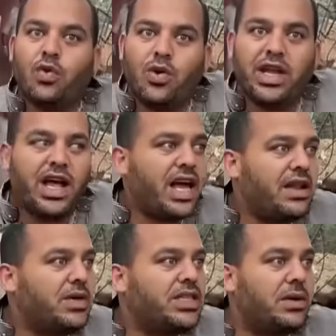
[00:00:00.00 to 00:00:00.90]

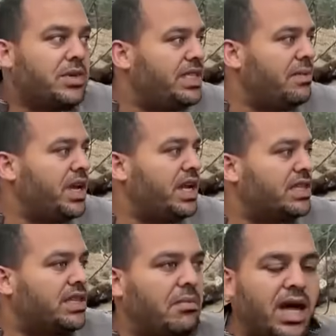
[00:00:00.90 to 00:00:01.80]

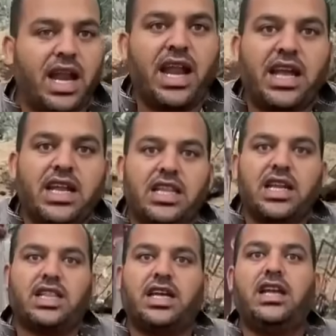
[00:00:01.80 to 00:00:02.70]
We can't live
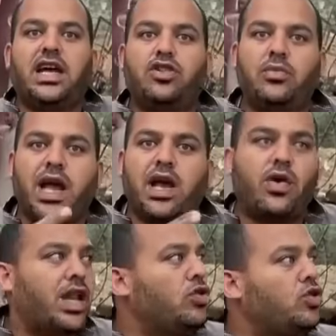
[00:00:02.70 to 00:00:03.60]
like this, this man
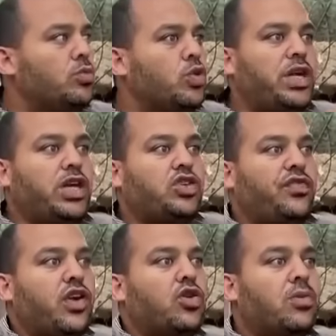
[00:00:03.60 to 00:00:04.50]
says. Where should we